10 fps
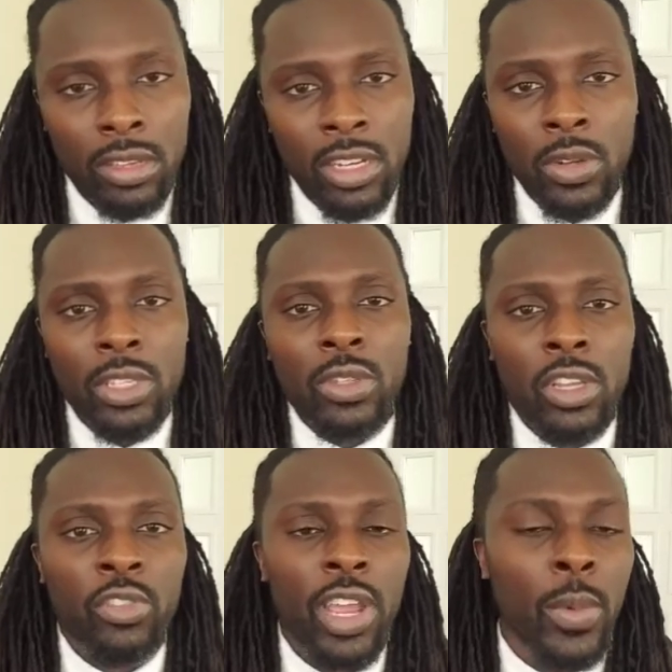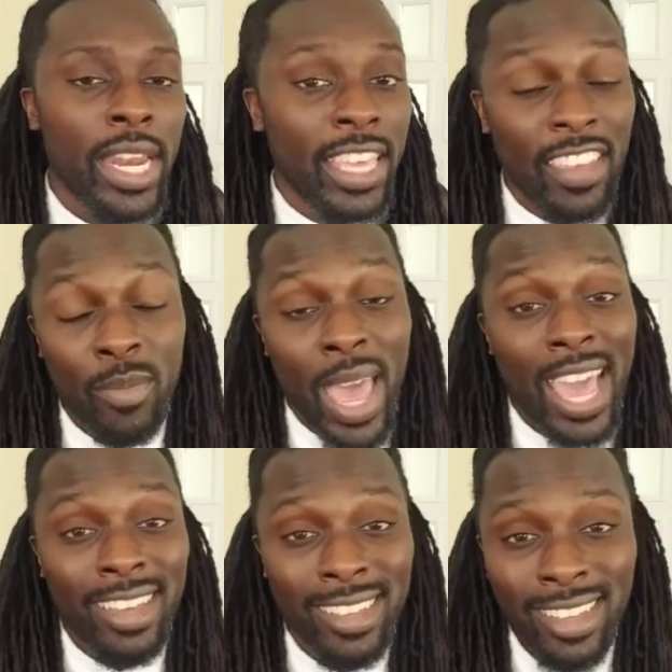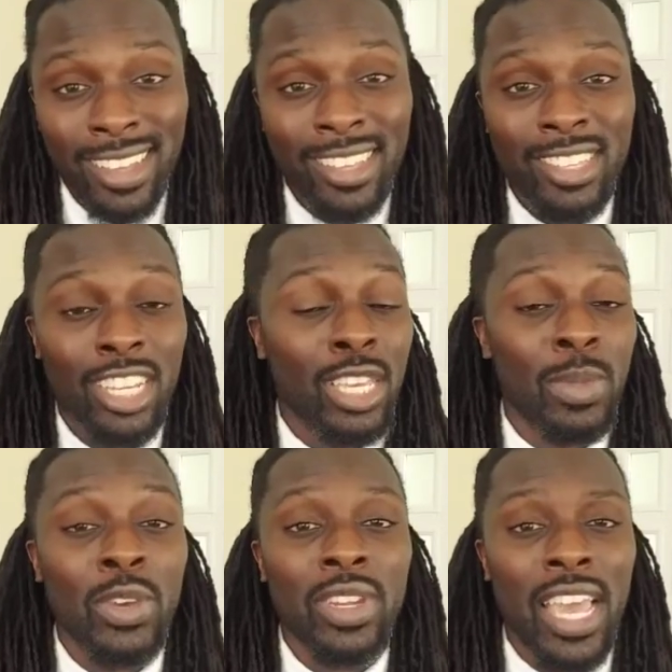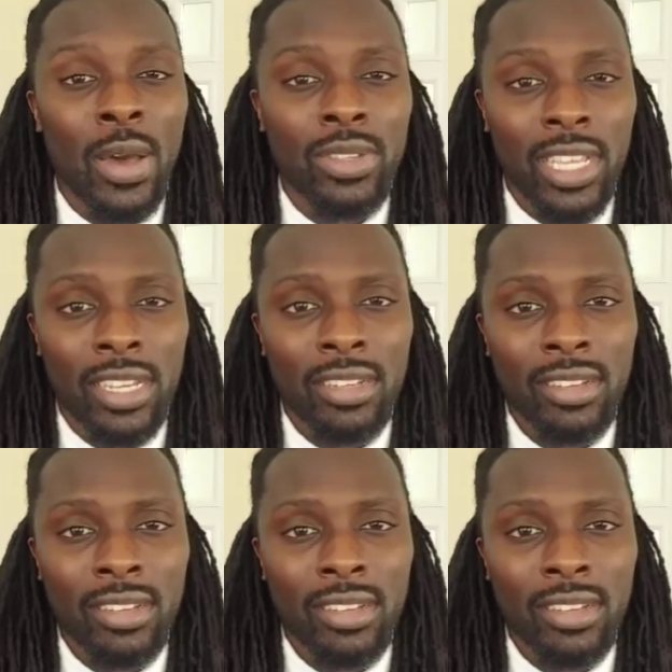this is a great way to give back to the community I was in.